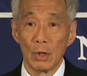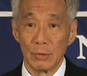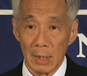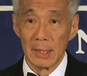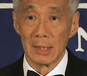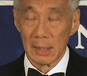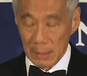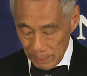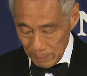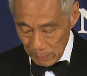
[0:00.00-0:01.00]
or religion,
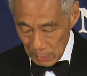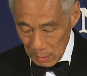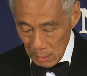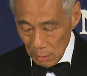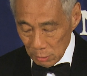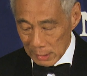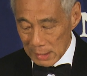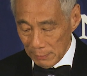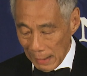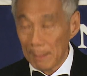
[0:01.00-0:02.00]
to
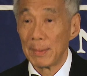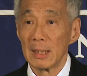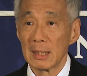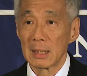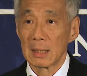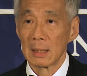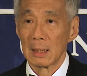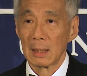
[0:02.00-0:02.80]
achieve happiness,